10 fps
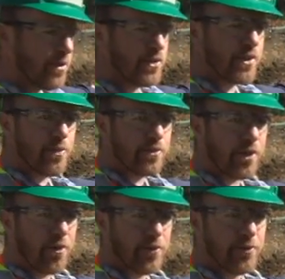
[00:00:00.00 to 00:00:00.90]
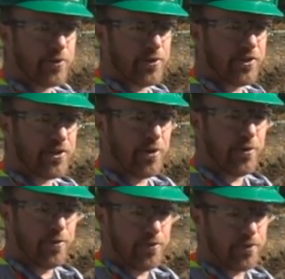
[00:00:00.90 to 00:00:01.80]
stones are, those are the
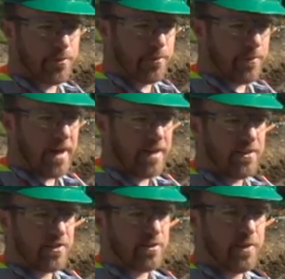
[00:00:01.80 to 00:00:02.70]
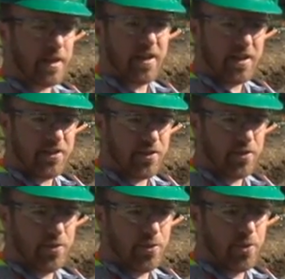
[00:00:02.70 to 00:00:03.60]
stones to provide stability
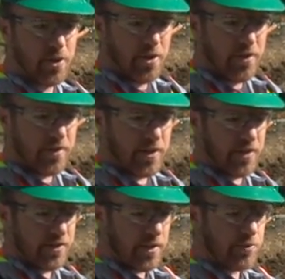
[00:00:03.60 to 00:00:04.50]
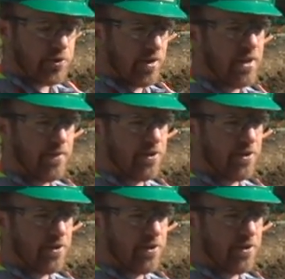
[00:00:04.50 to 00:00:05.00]
to the substrate of the